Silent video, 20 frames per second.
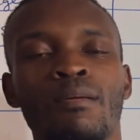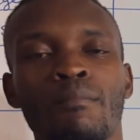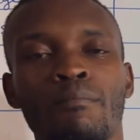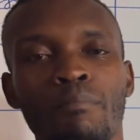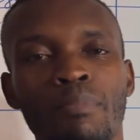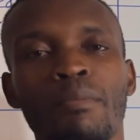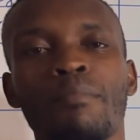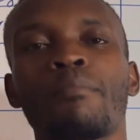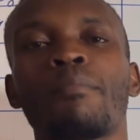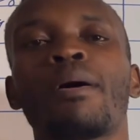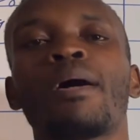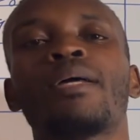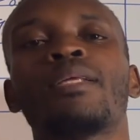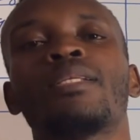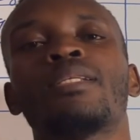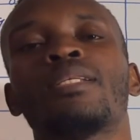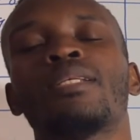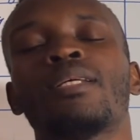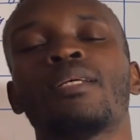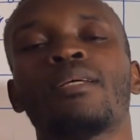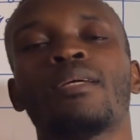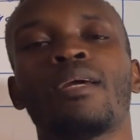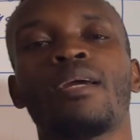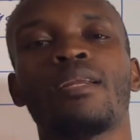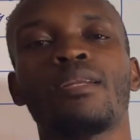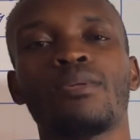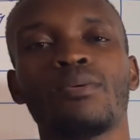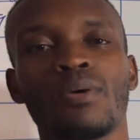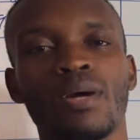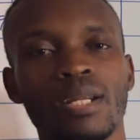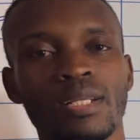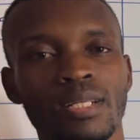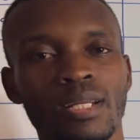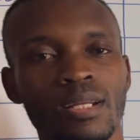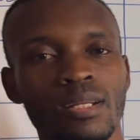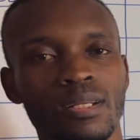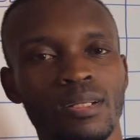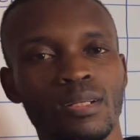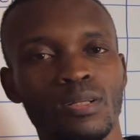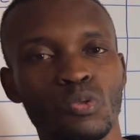per month and you
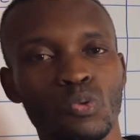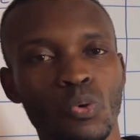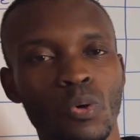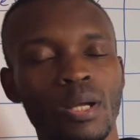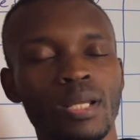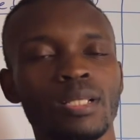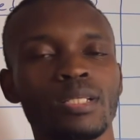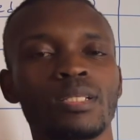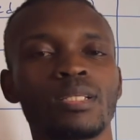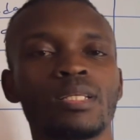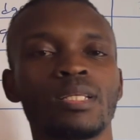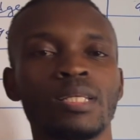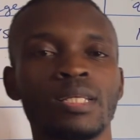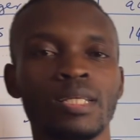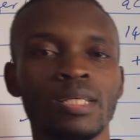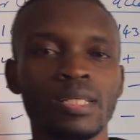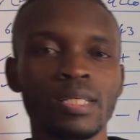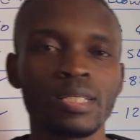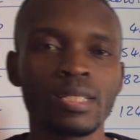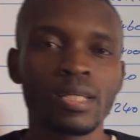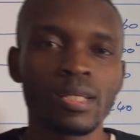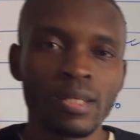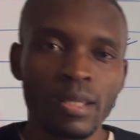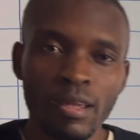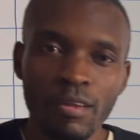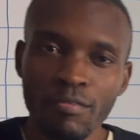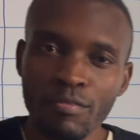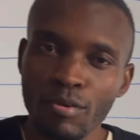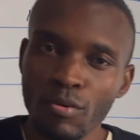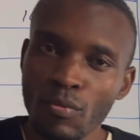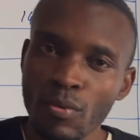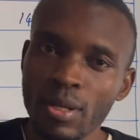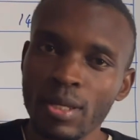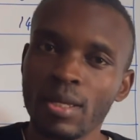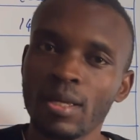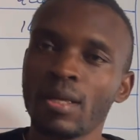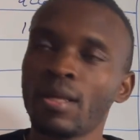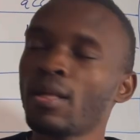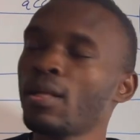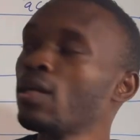attend twice each and every week
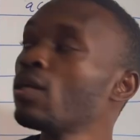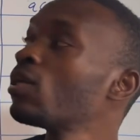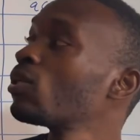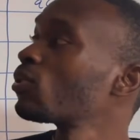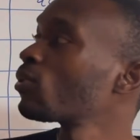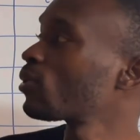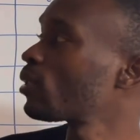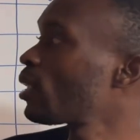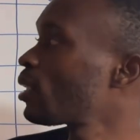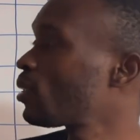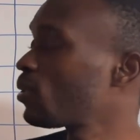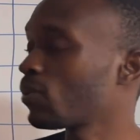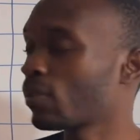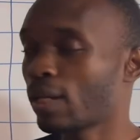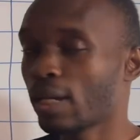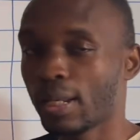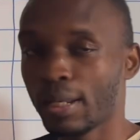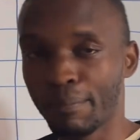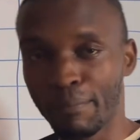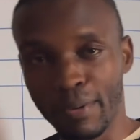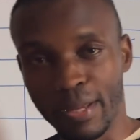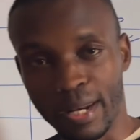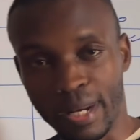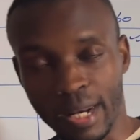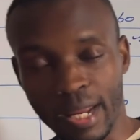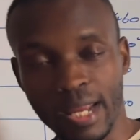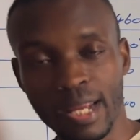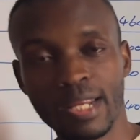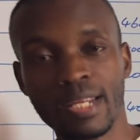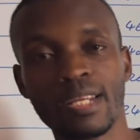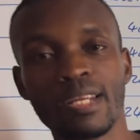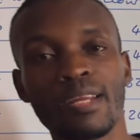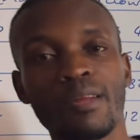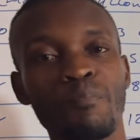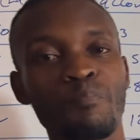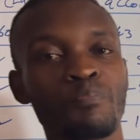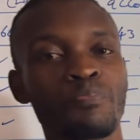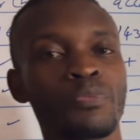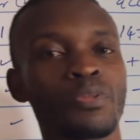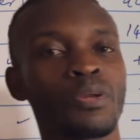so that you can be ready
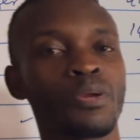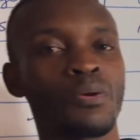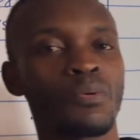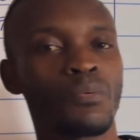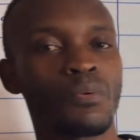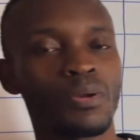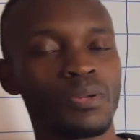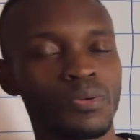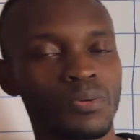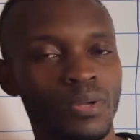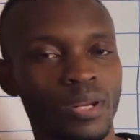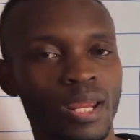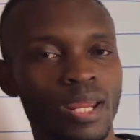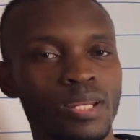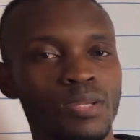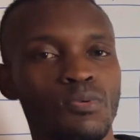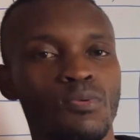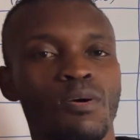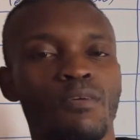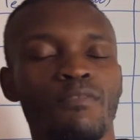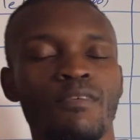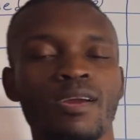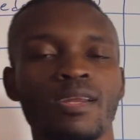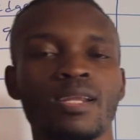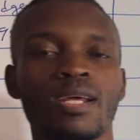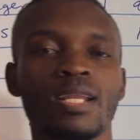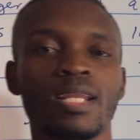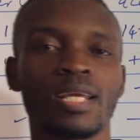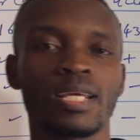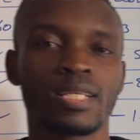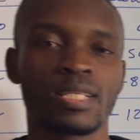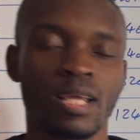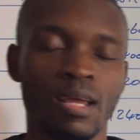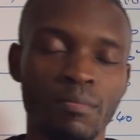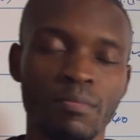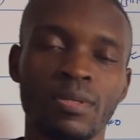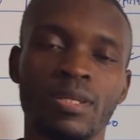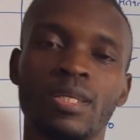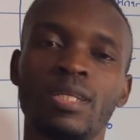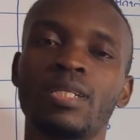when you write your final
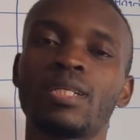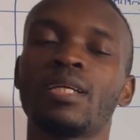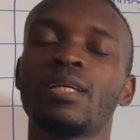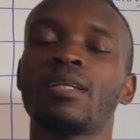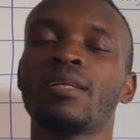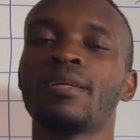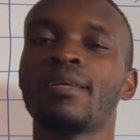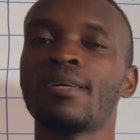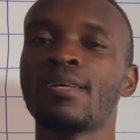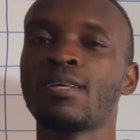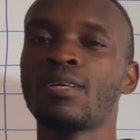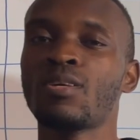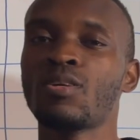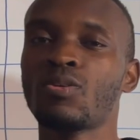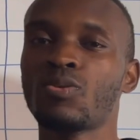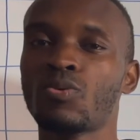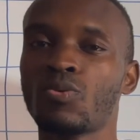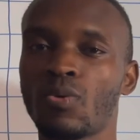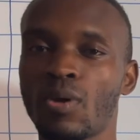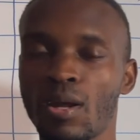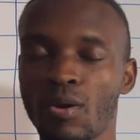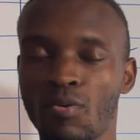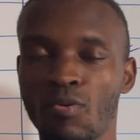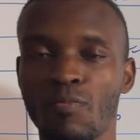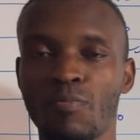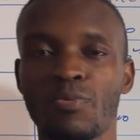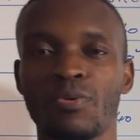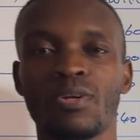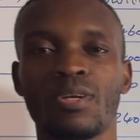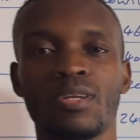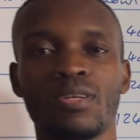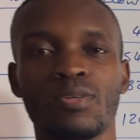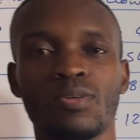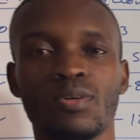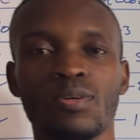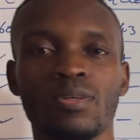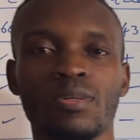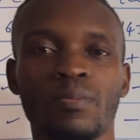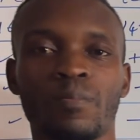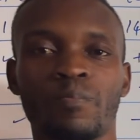examination so i hope you
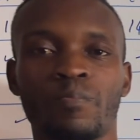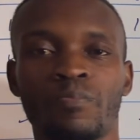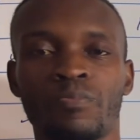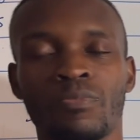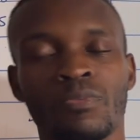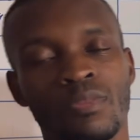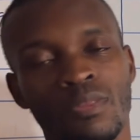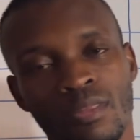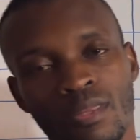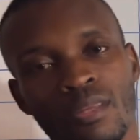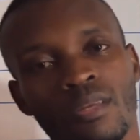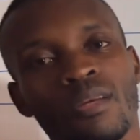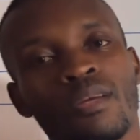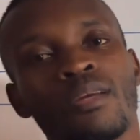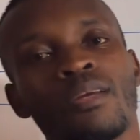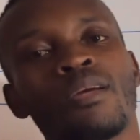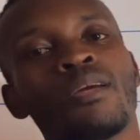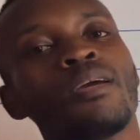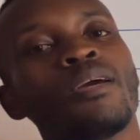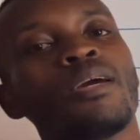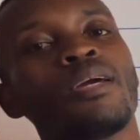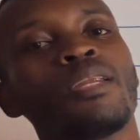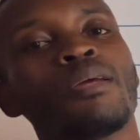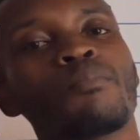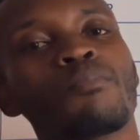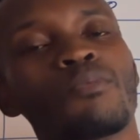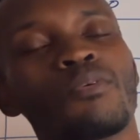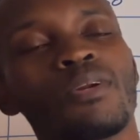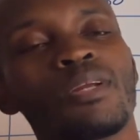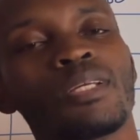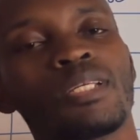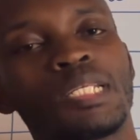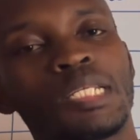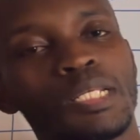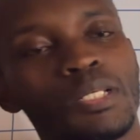enjoy and i'm gonna see